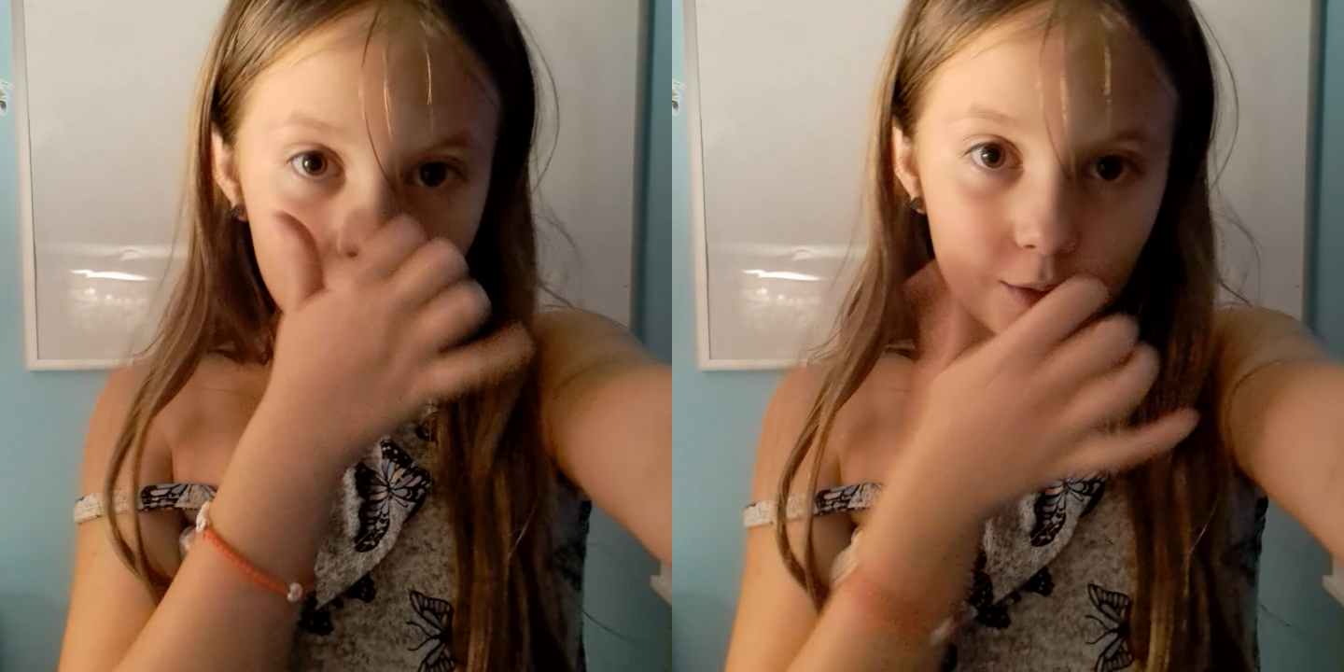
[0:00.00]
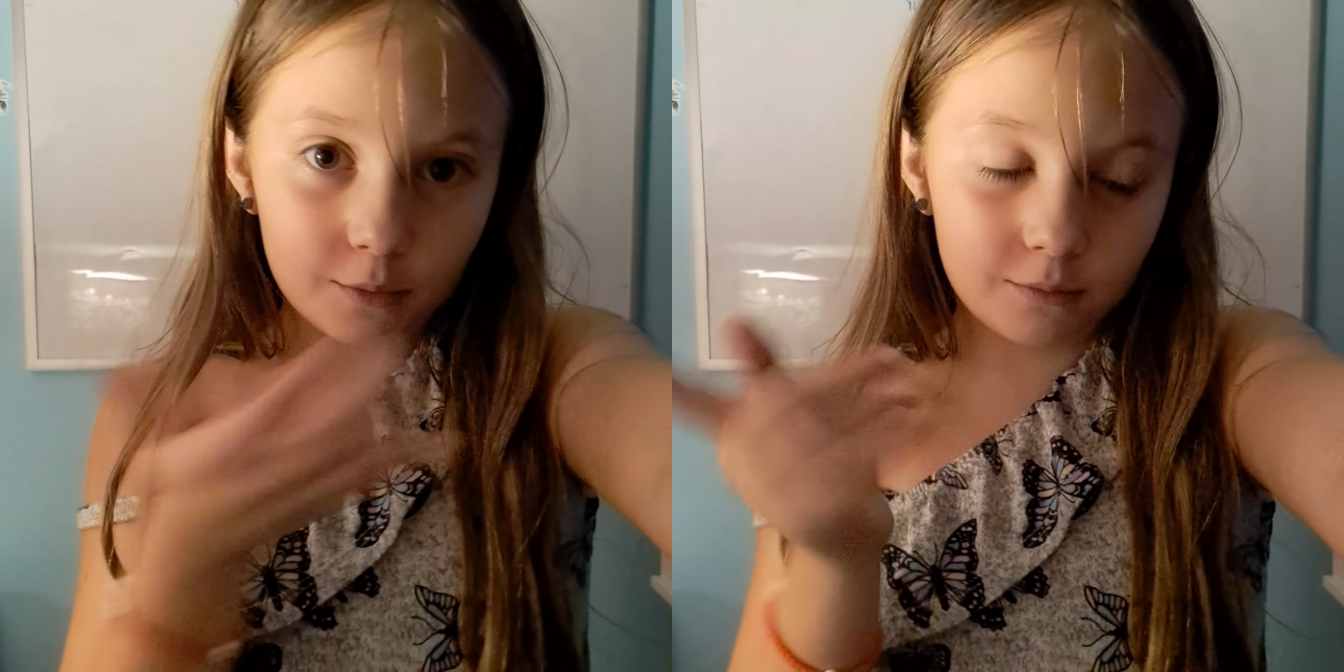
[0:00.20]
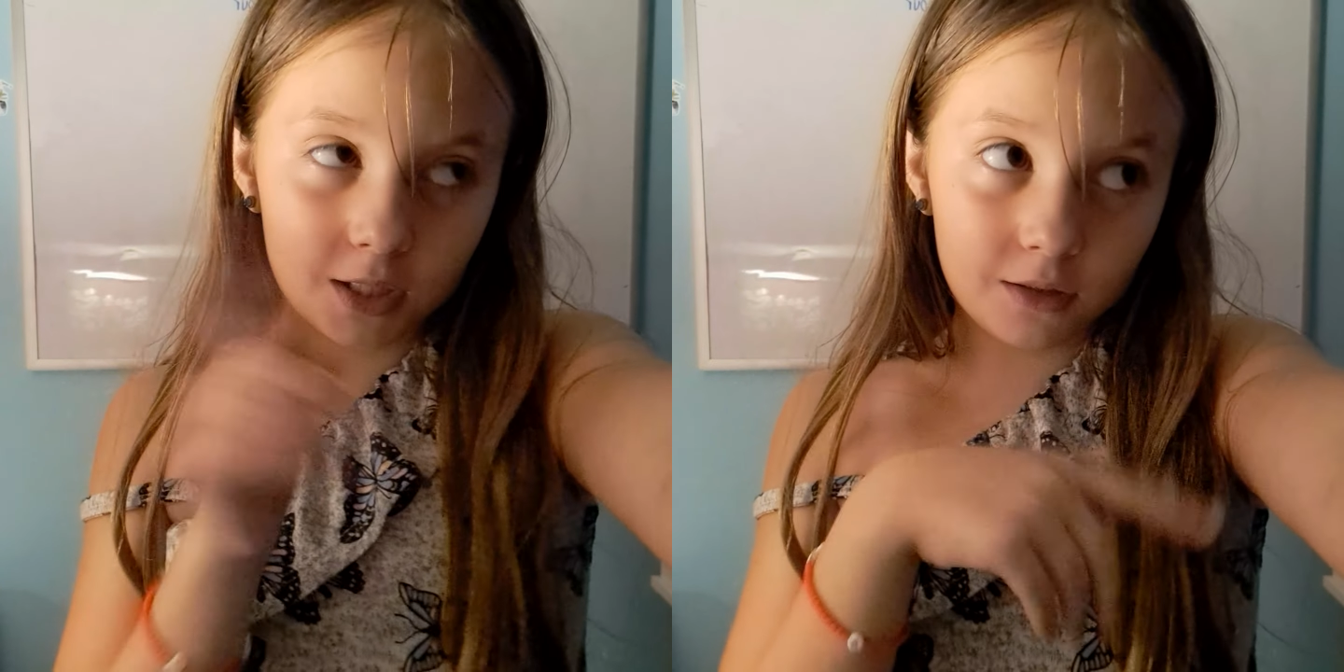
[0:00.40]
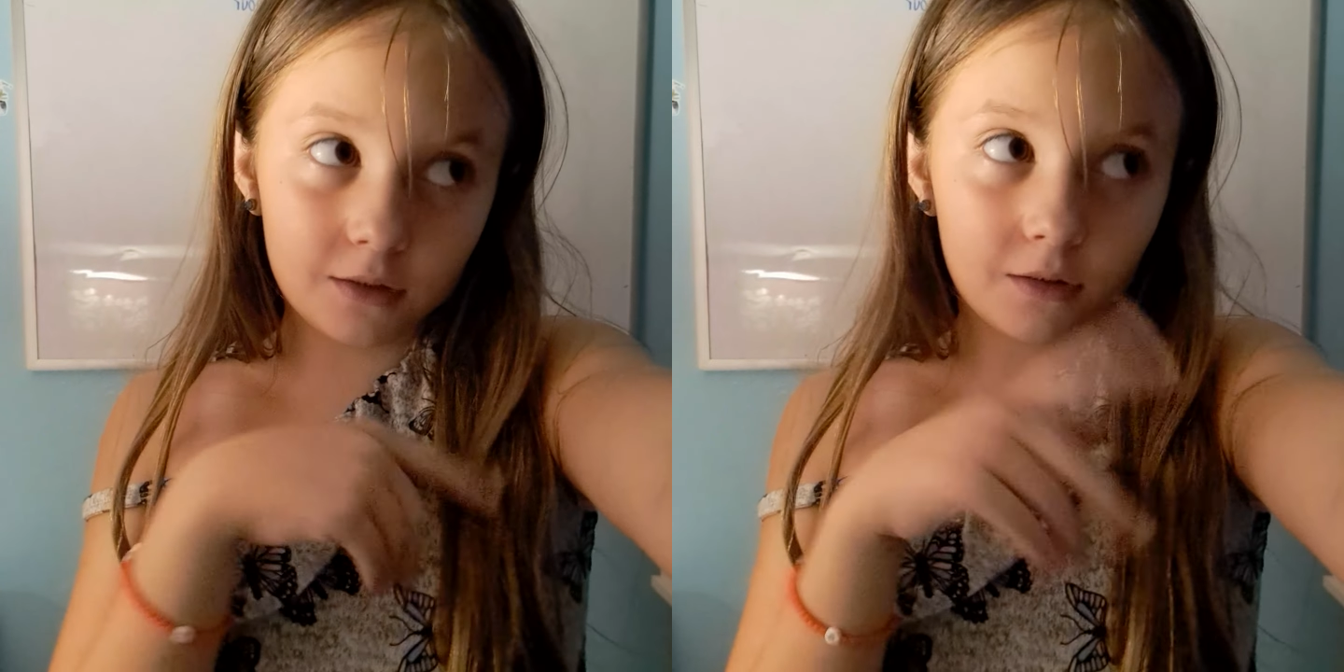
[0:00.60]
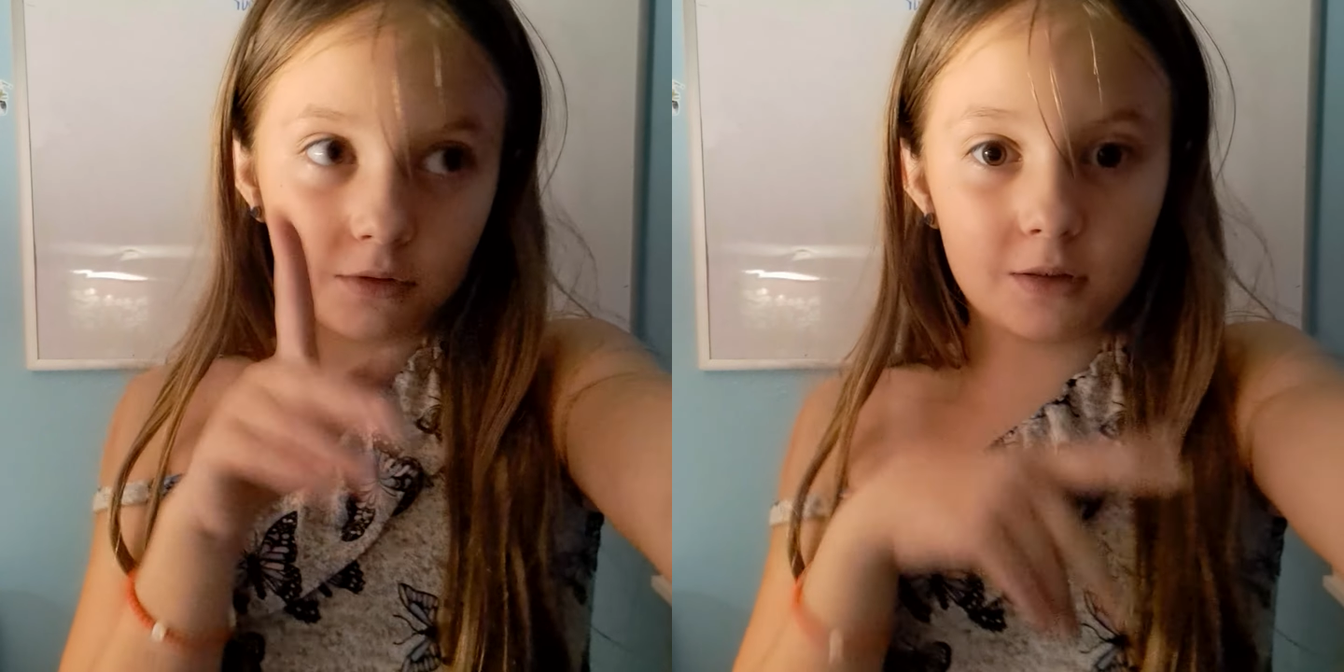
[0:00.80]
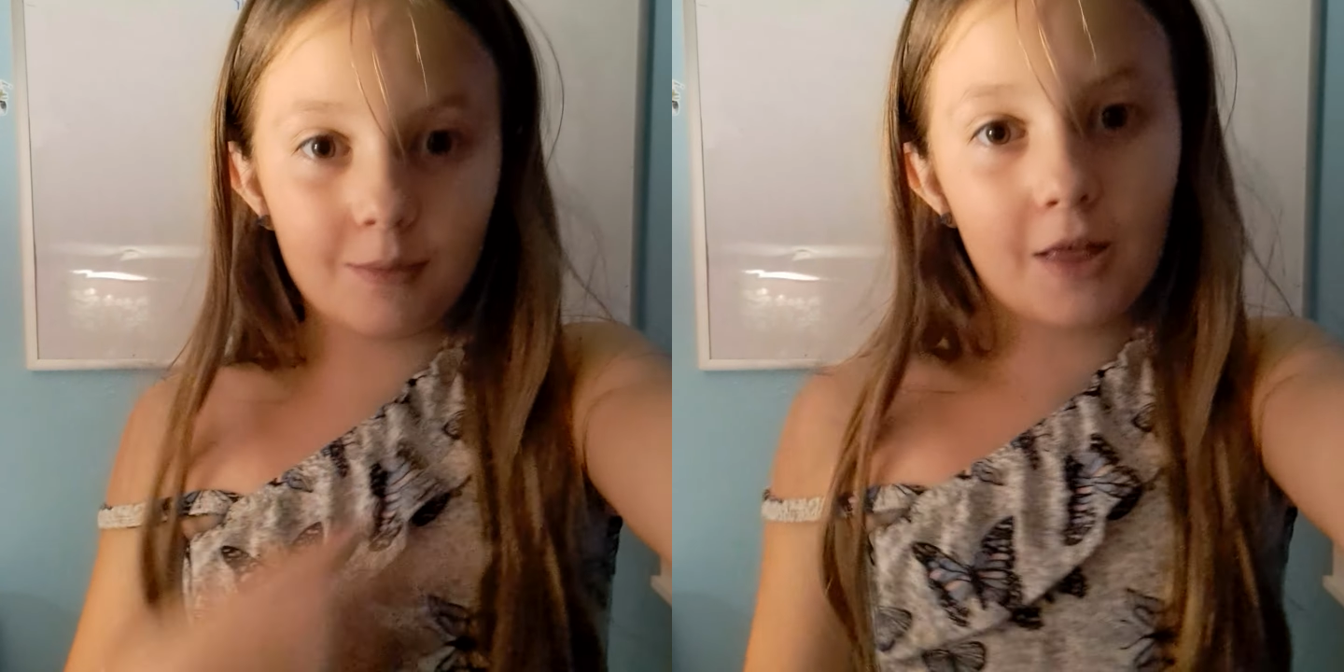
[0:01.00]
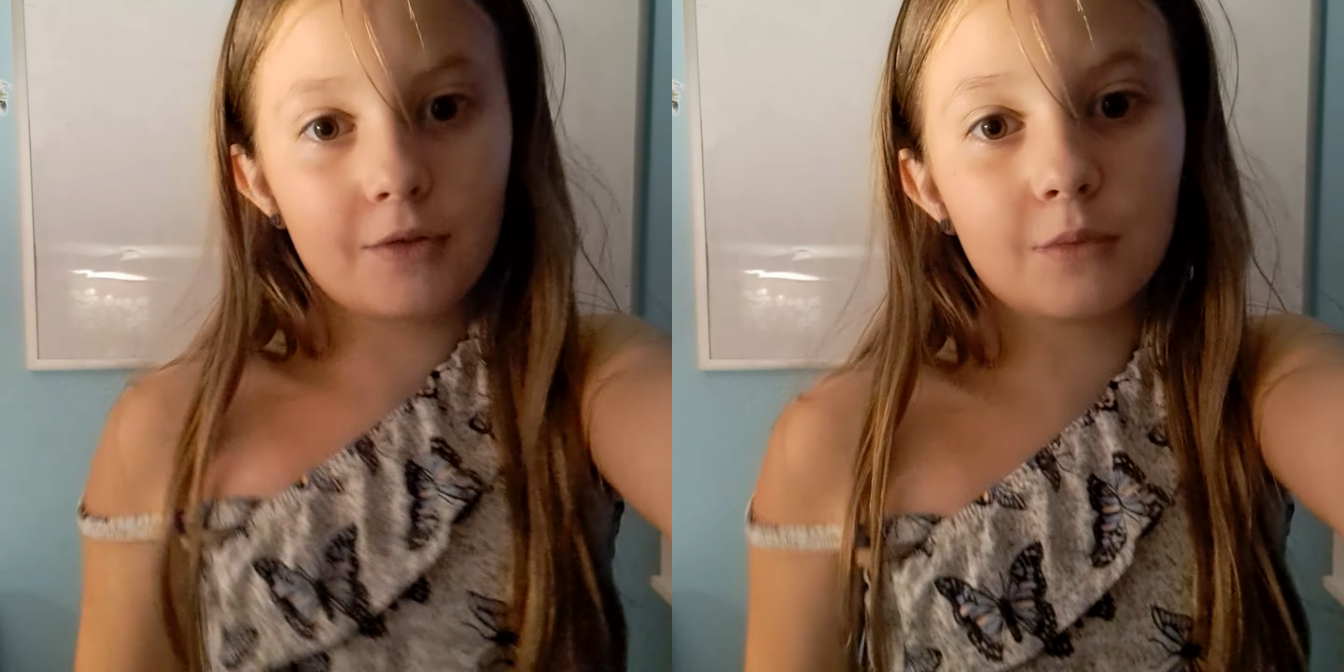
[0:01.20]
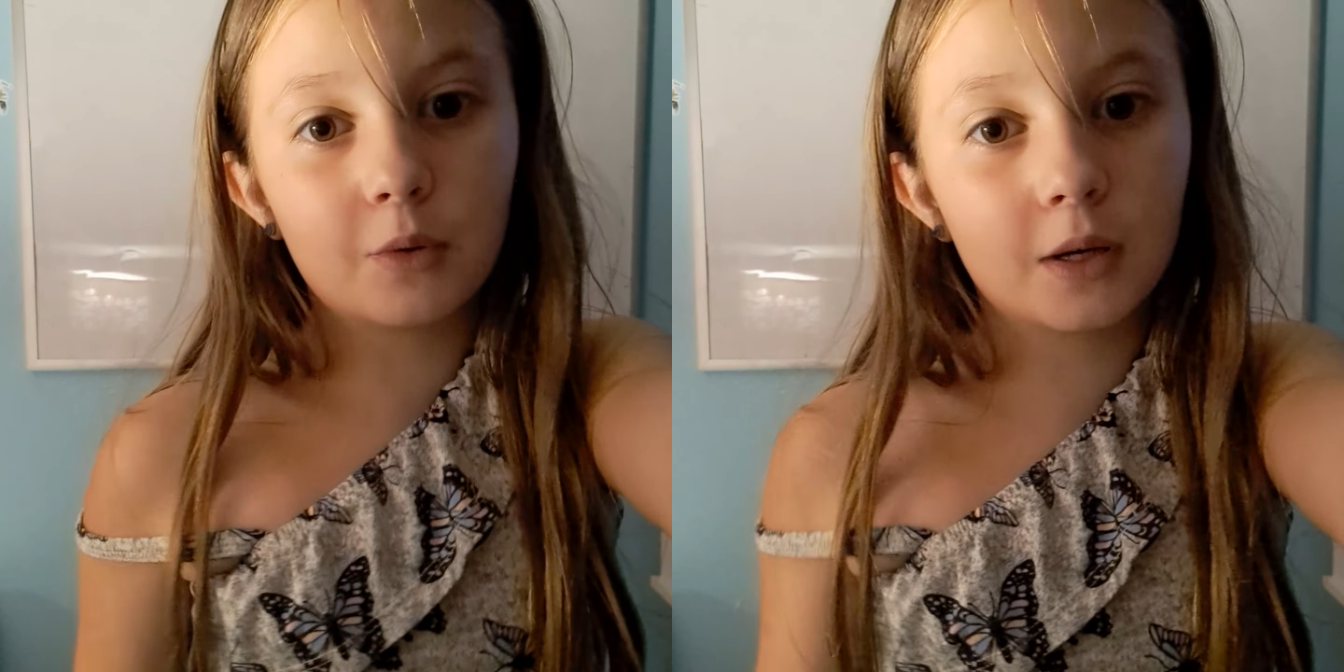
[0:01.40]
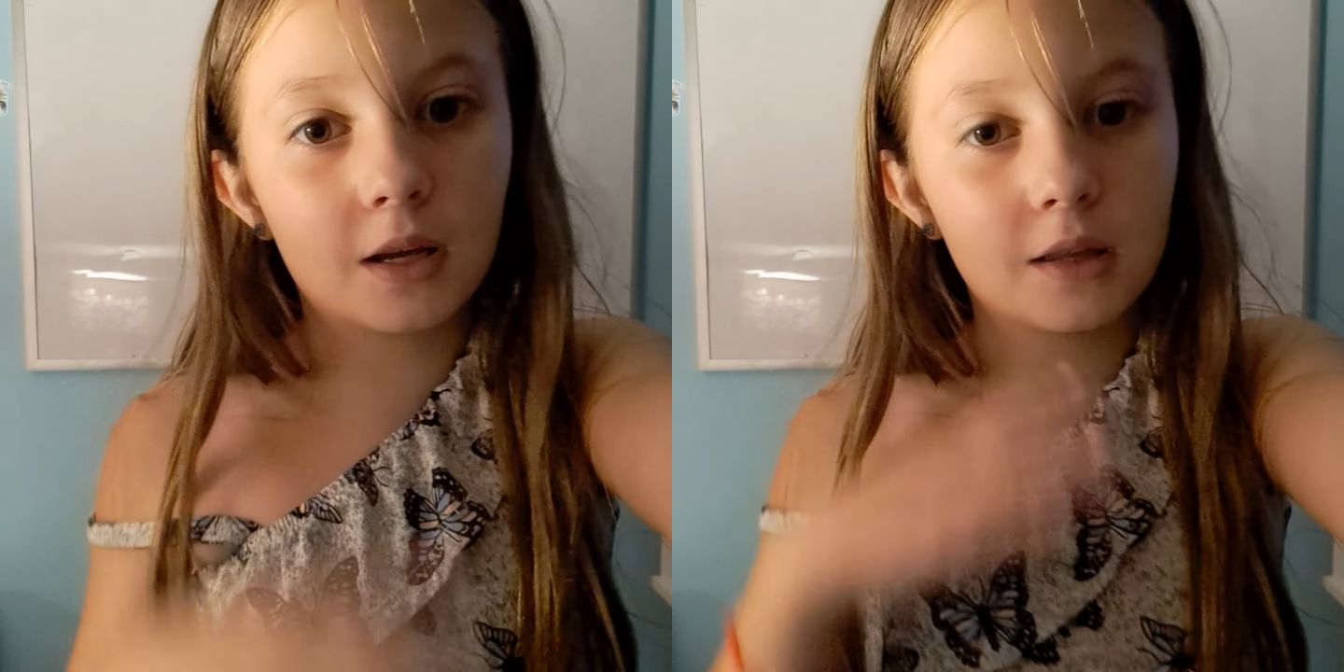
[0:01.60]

I'm gonna go to the bathroom real quick,